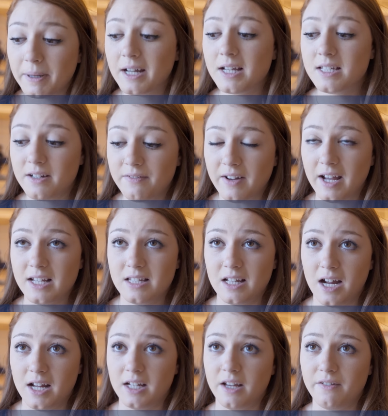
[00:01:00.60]
The biggest advice
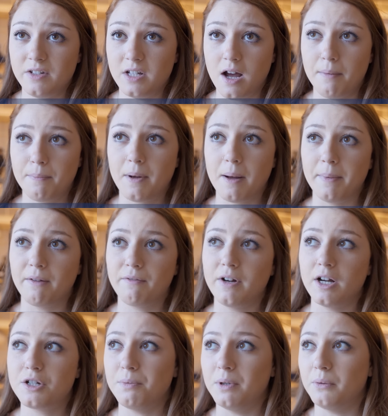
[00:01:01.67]
that I'd give to upcoming
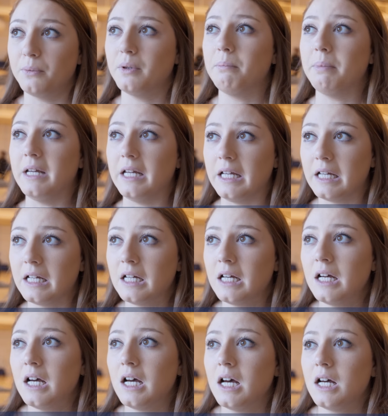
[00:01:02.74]
freshmen would be
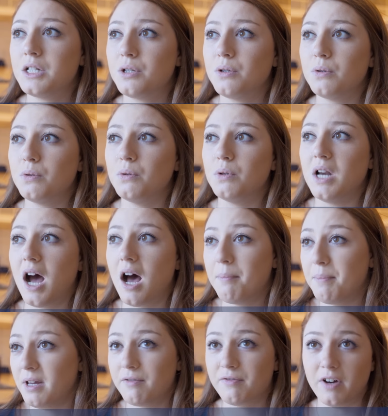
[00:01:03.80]
to
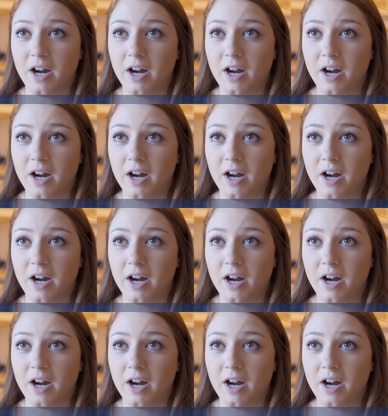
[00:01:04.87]
not be